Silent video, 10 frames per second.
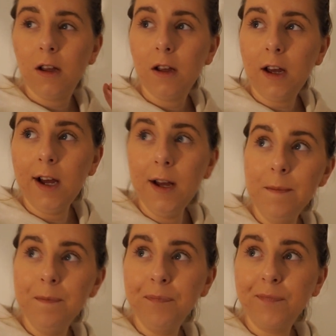
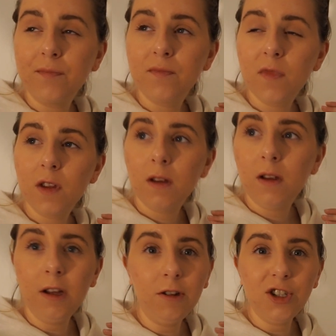
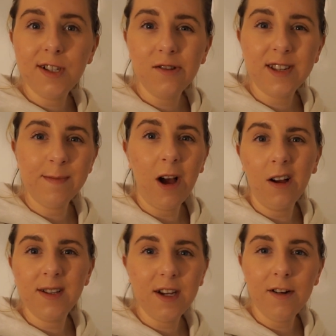it'll just look
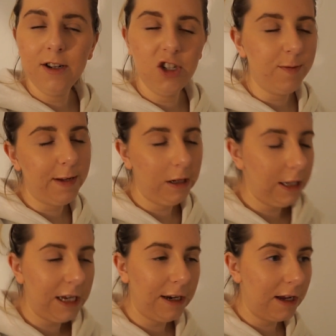smarter and it'll just be
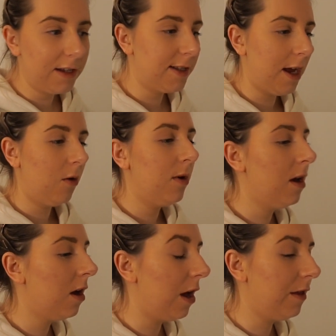cleaner. So
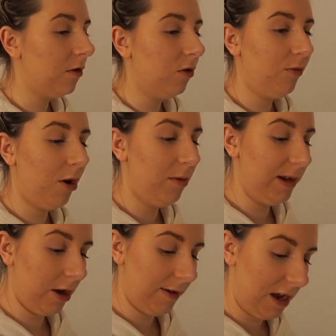I think we'll probably
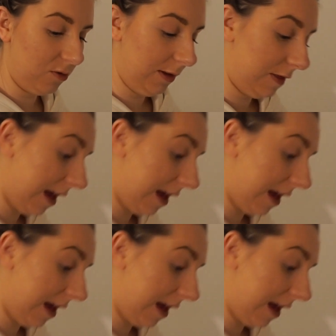go ahead with